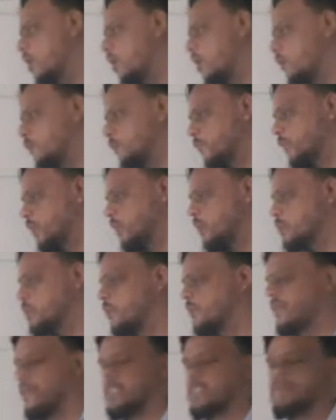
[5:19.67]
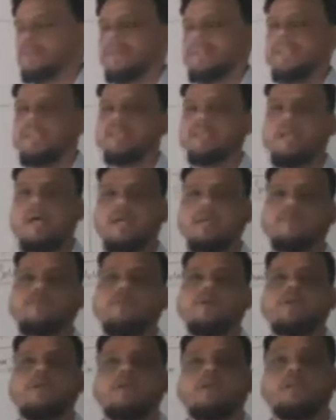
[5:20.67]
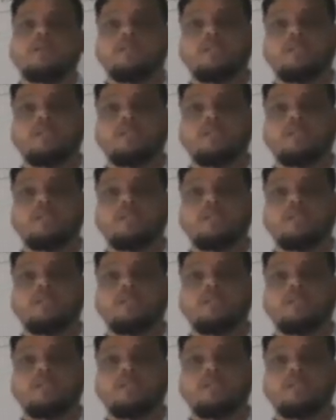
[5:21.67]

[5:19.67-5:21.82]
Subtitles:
of years of expected life.